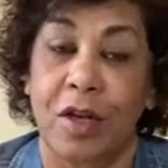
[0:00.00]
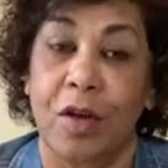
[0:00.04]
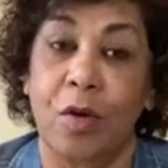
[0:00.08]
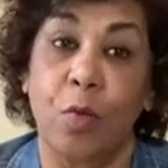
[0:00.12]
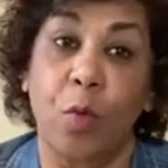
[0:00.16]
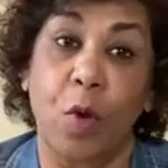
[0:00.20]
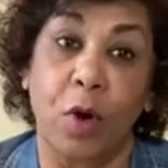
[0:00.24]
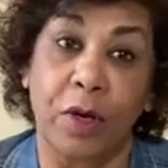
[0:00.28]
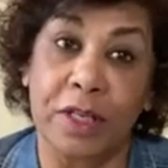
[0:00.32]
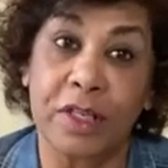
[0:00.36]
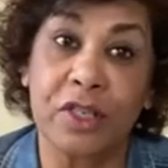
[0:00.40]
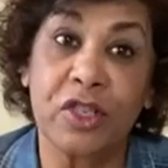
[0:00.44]

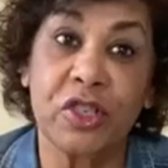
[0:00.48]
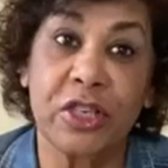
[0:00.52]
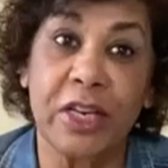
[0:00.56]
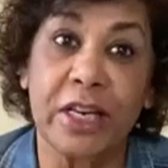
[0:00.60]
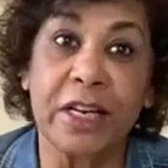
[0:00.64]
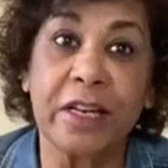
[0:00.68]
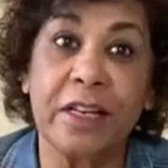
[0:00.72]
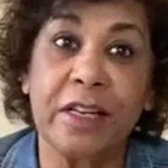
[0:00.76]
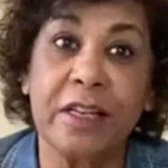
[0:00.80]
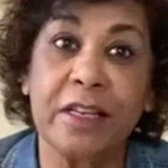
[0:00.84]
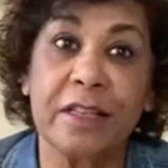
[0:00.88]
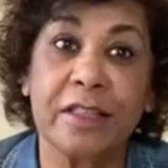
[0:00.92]
What is
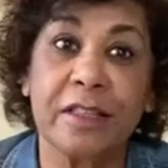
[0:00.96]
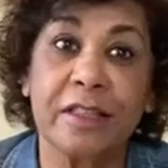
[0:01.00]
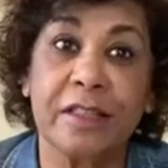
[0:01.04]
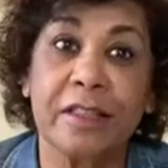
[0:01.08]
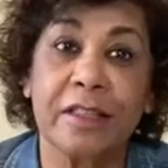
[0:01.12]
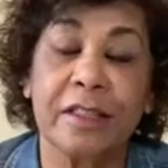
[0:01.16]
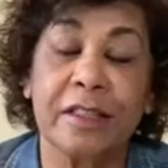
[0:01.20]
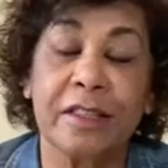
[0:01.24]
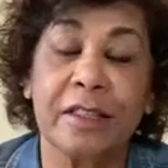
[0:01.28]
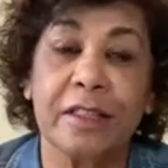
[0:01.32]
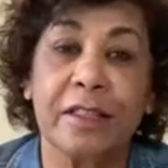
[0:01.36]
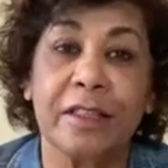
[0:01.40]
shingles?
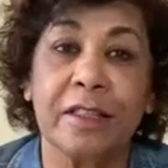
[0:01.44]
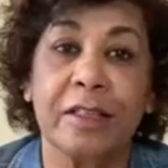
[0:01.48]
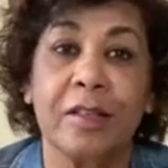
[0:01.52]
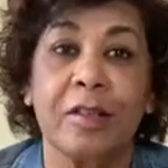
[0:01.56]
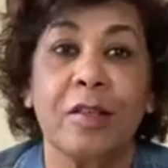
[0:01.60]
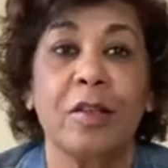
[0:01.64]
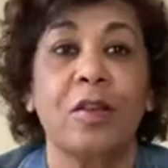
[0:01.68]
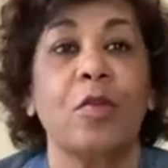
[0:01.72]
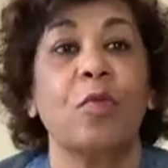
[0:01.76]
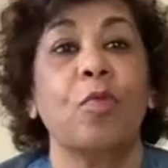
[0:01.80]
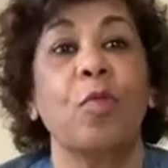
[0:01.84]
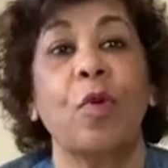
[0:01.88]

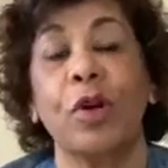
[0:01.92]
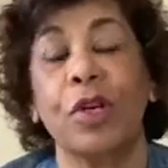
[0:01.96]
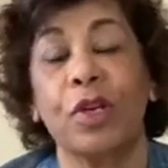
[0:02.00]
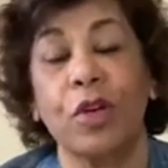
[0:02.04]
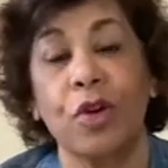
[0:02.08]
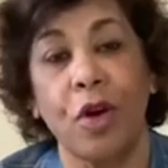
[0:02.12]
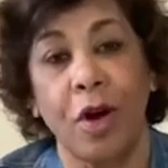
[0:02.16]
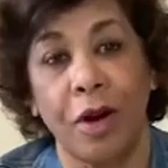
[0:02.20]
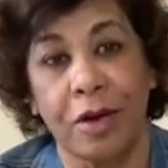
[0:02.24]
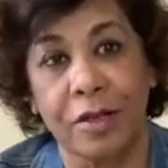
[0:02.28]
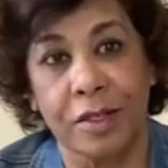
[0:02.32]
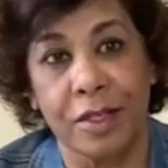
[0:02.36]
What
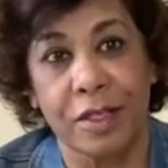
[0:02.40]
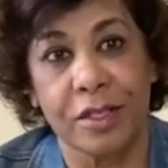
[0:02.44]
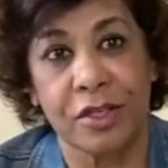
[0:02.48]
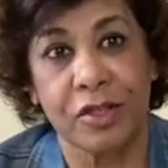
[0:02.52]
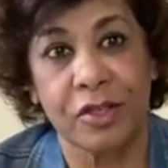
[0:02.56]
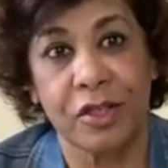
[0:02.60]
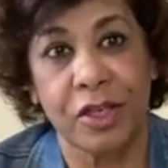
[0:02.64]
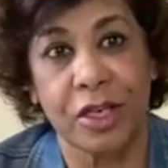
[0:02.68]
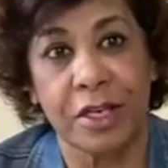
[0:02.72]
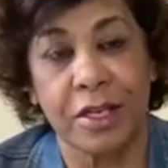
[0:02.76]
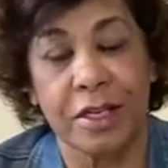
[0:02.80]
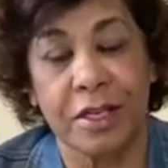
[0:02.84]
causes
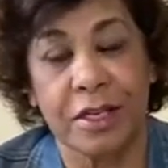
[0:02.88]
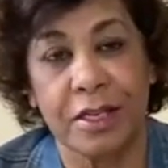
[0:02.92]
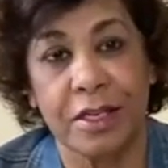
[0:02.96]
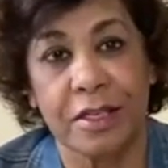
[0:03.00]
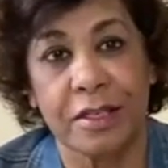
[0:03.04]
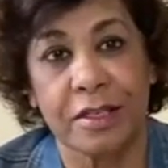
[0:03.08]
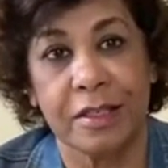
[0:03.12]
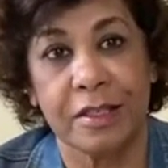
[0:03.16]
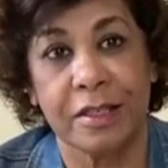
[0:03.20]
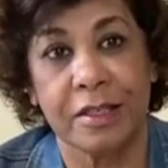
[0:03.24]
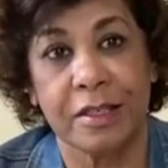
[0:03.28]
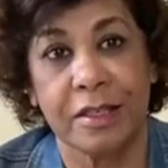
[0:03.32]

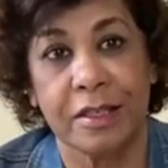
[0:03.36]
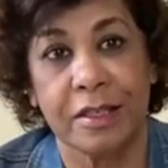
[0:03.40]
shingles?